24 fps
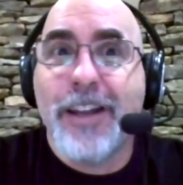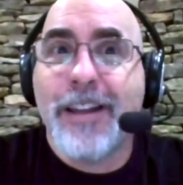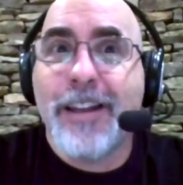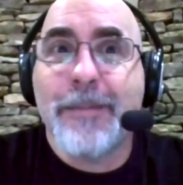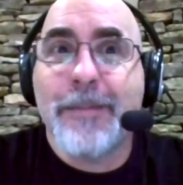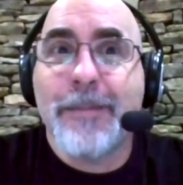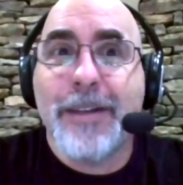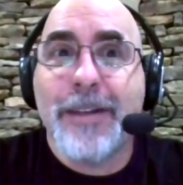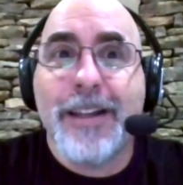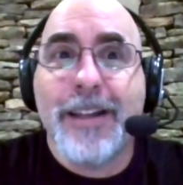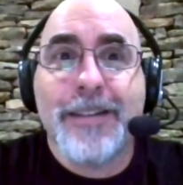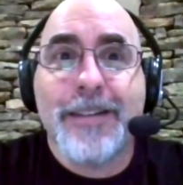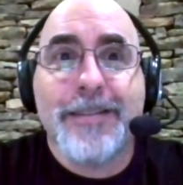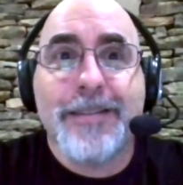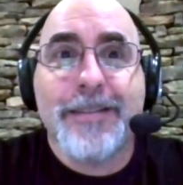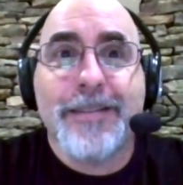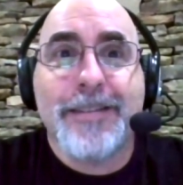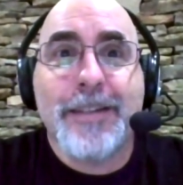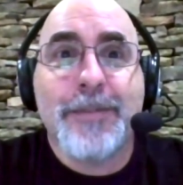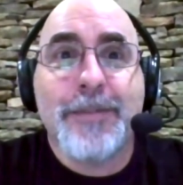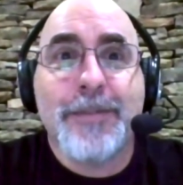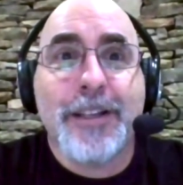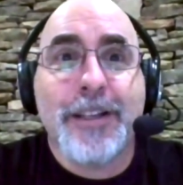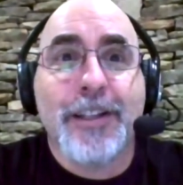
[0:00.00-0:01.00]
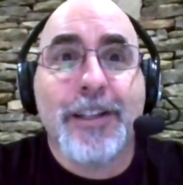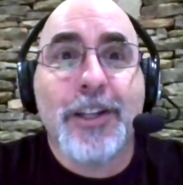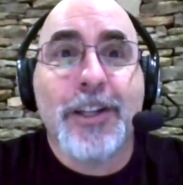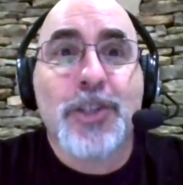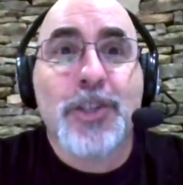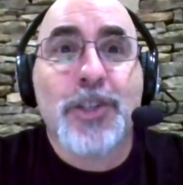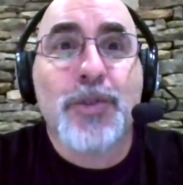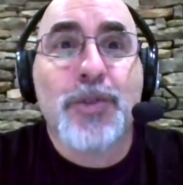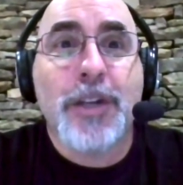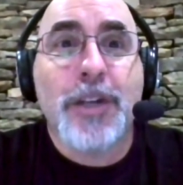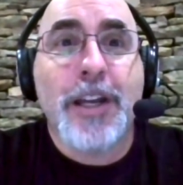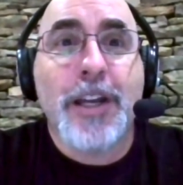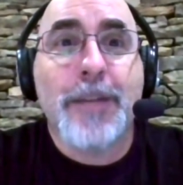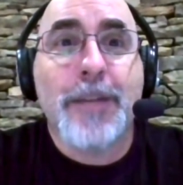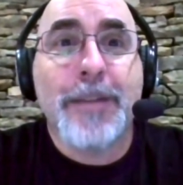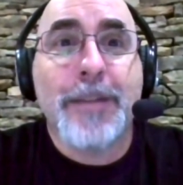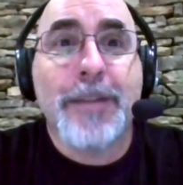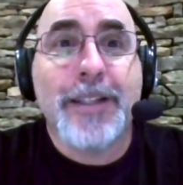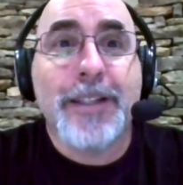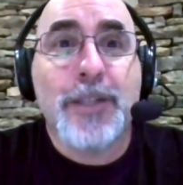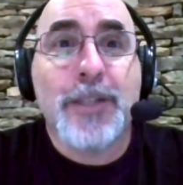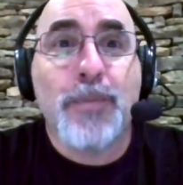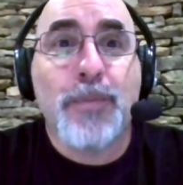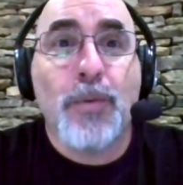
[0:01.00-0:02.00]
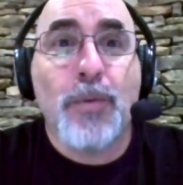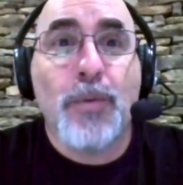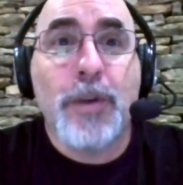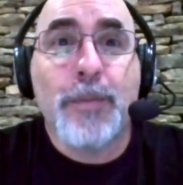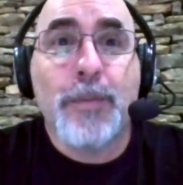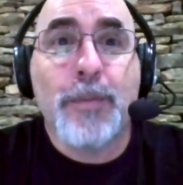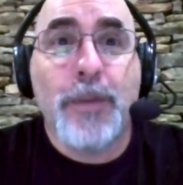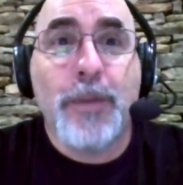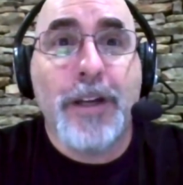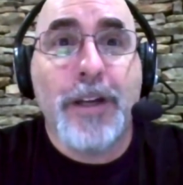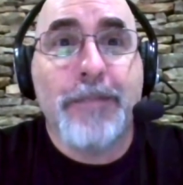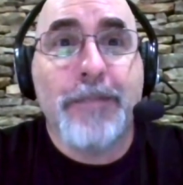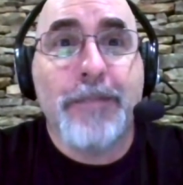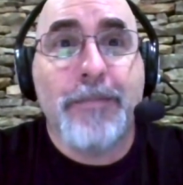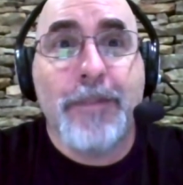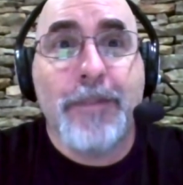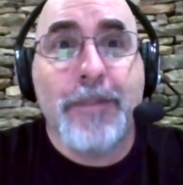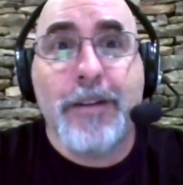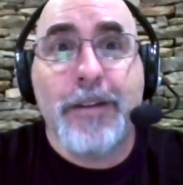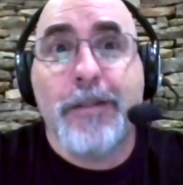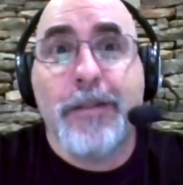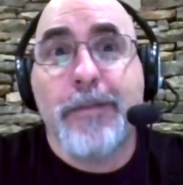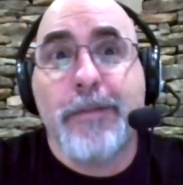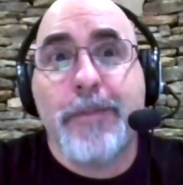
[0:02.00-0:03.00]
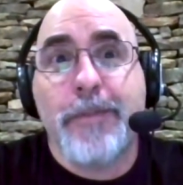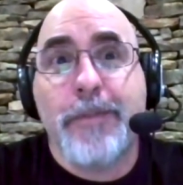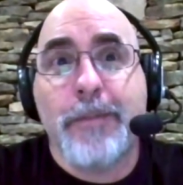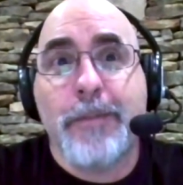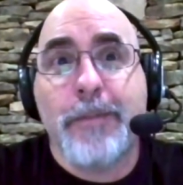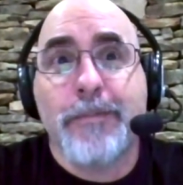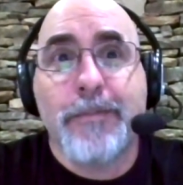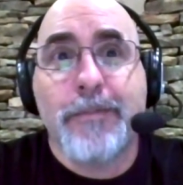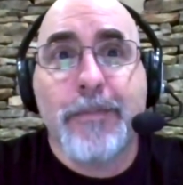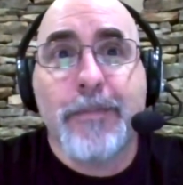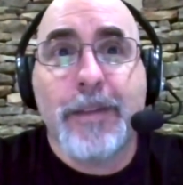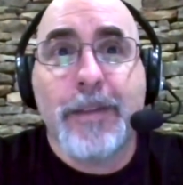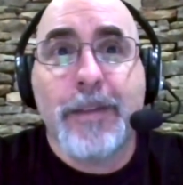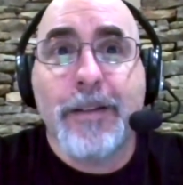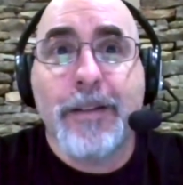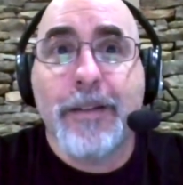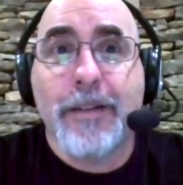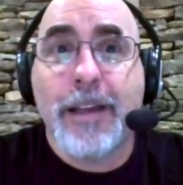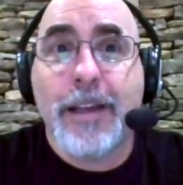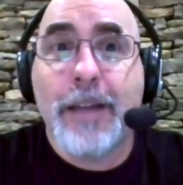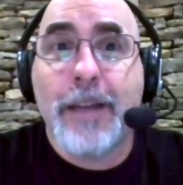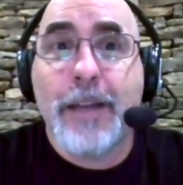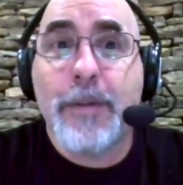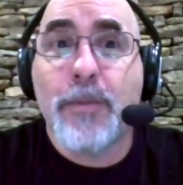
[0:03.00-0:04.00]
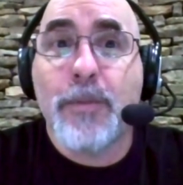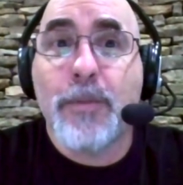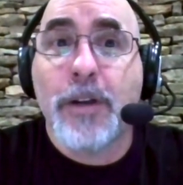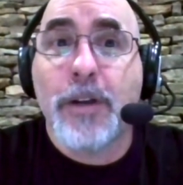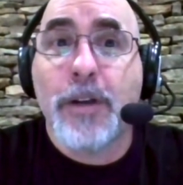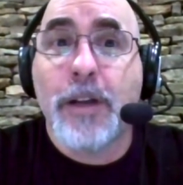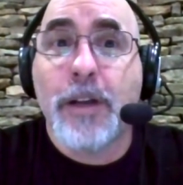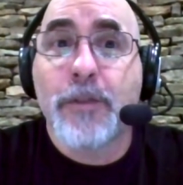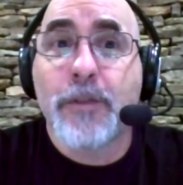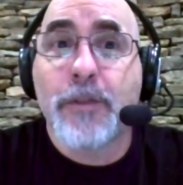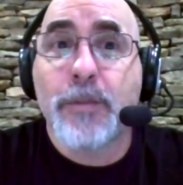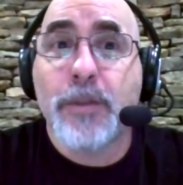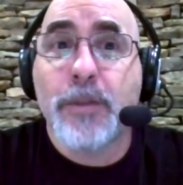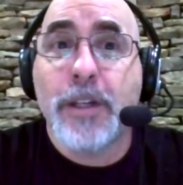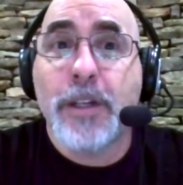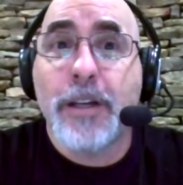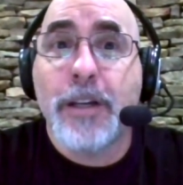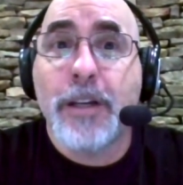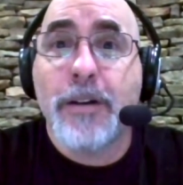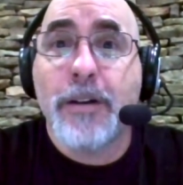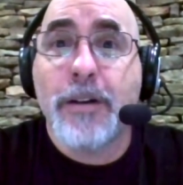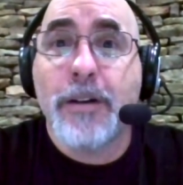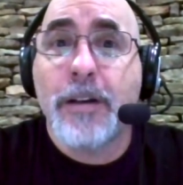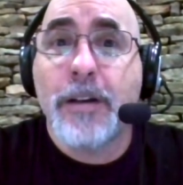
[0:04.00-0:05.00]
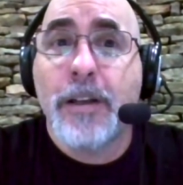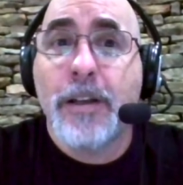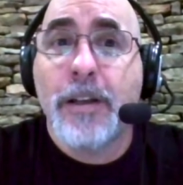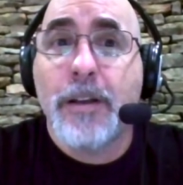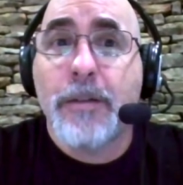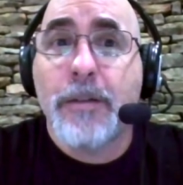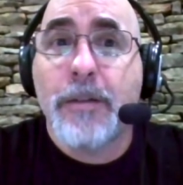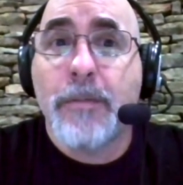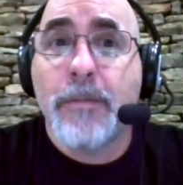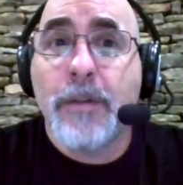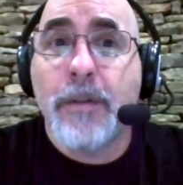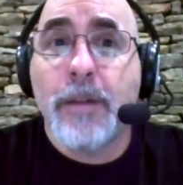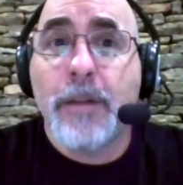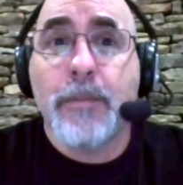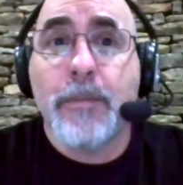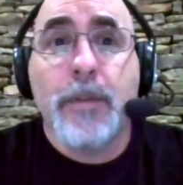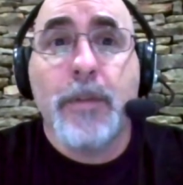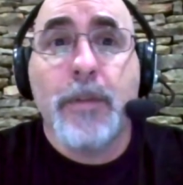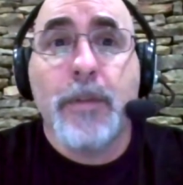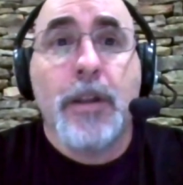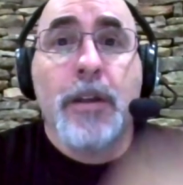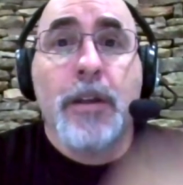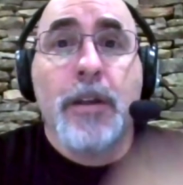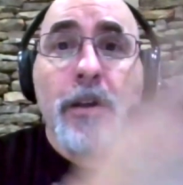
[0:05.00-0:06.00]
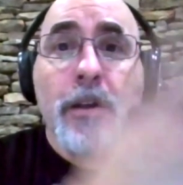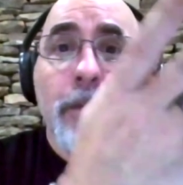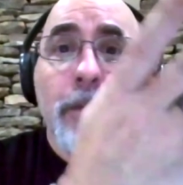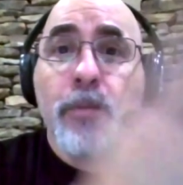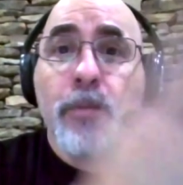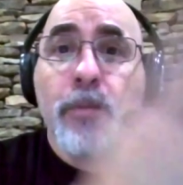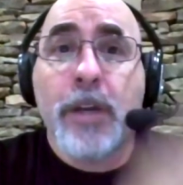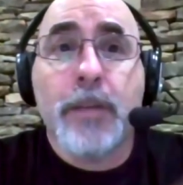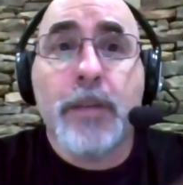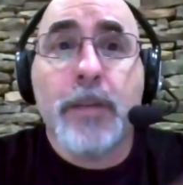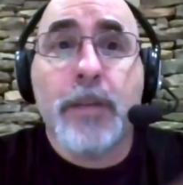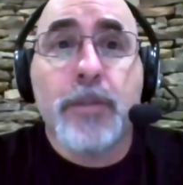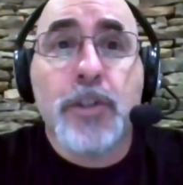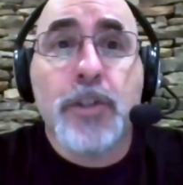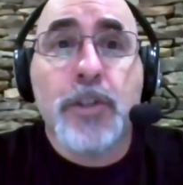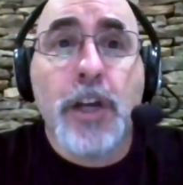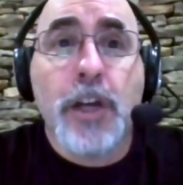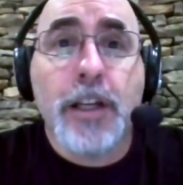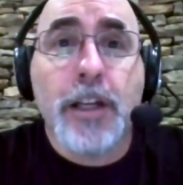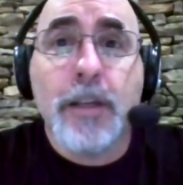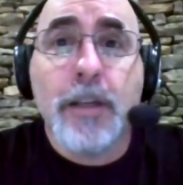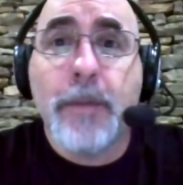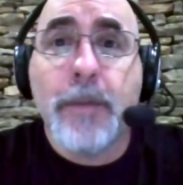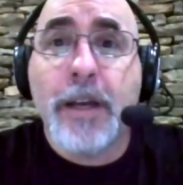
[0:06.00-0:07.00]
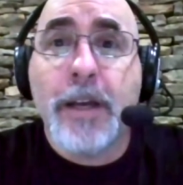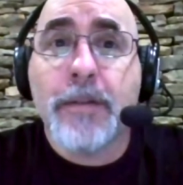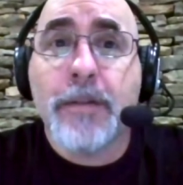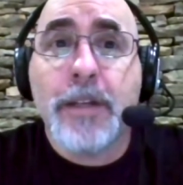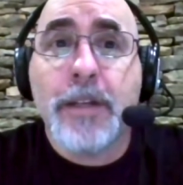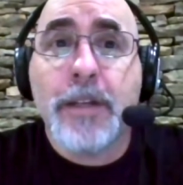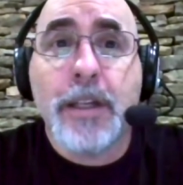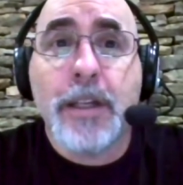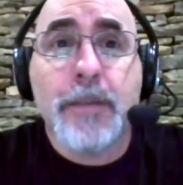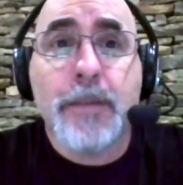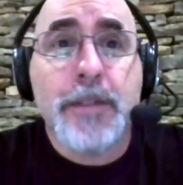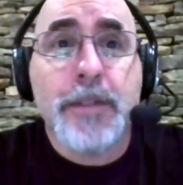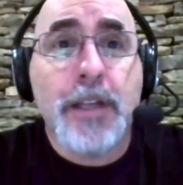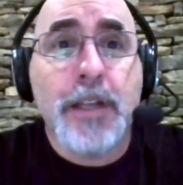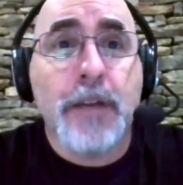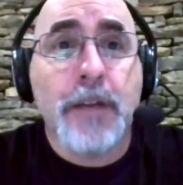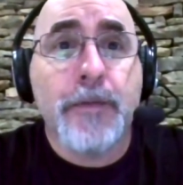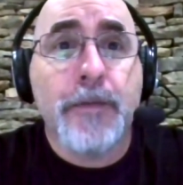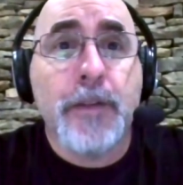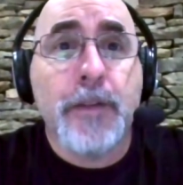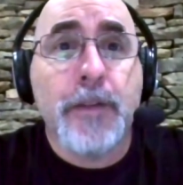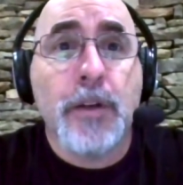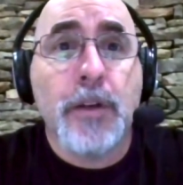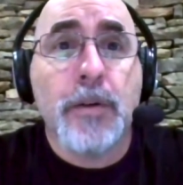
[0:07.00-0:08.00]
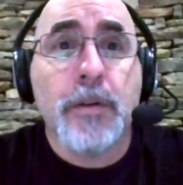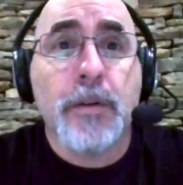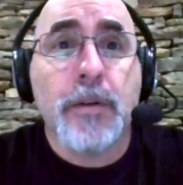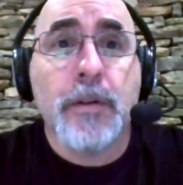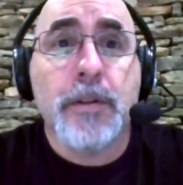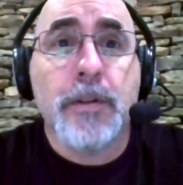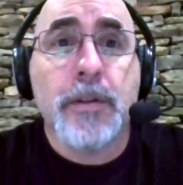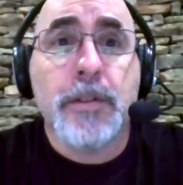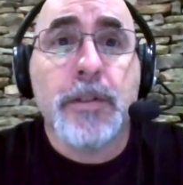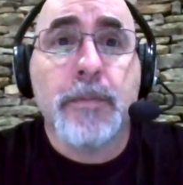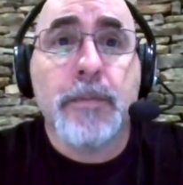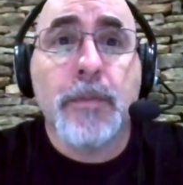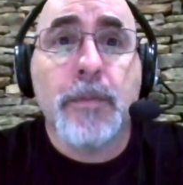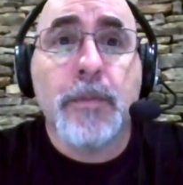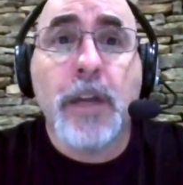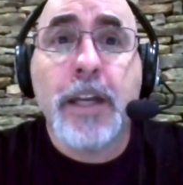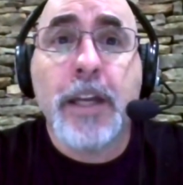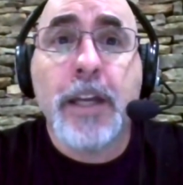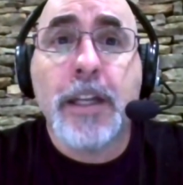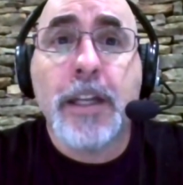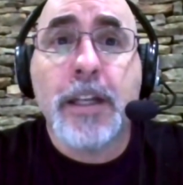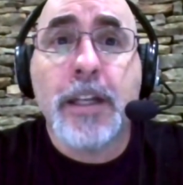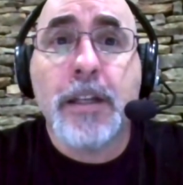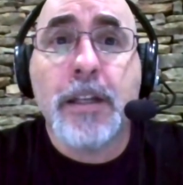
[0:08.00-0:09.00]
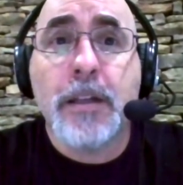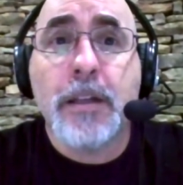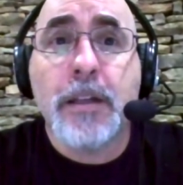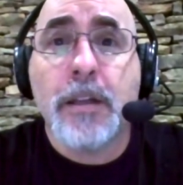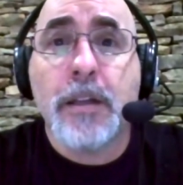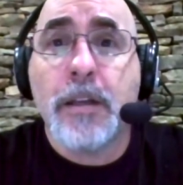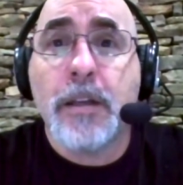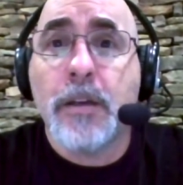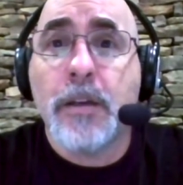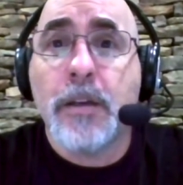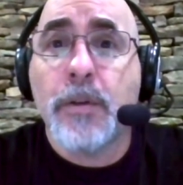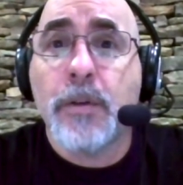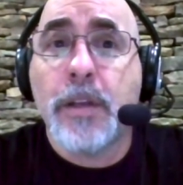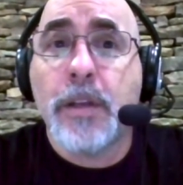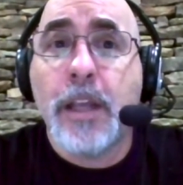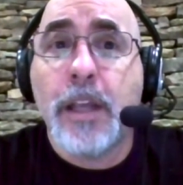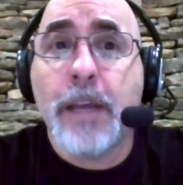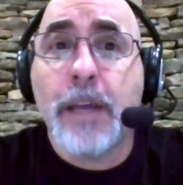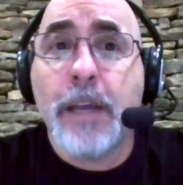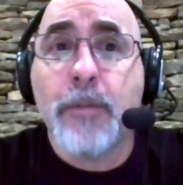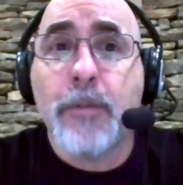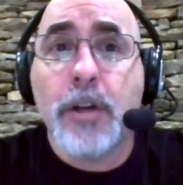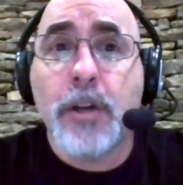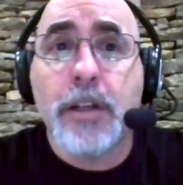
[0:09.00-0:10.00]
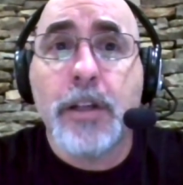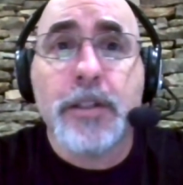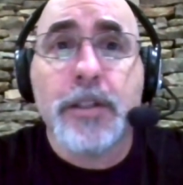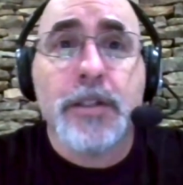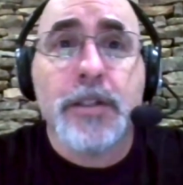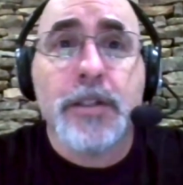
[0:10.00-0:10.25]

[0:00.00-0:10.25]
I mean, it seems like a luxury item at this point, but you know, if I'm, I got to be more comfortable here, um, Brandon was talking about getting himself, you know, some lighting, you know, cameras